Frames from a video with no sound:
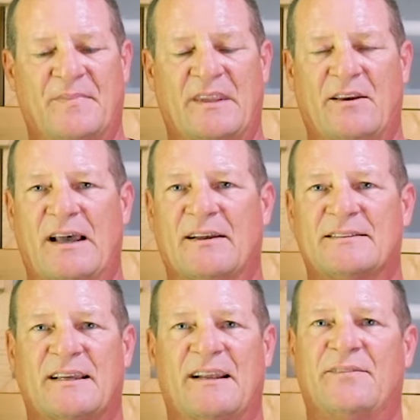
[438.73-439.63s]
you know,
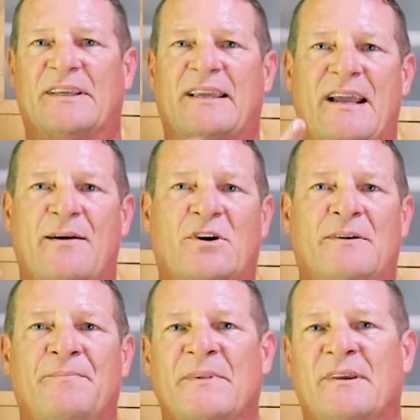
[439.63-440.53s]
outside of the
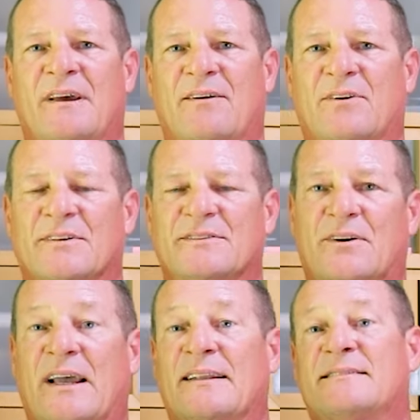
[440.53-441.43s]
camera, I've
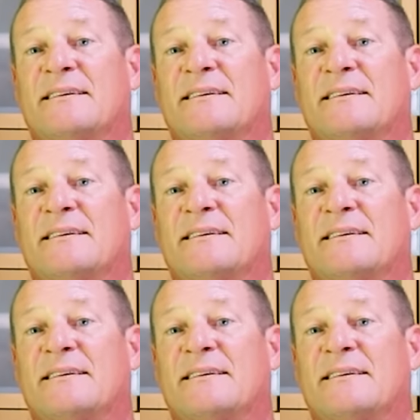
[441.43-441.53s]
also got,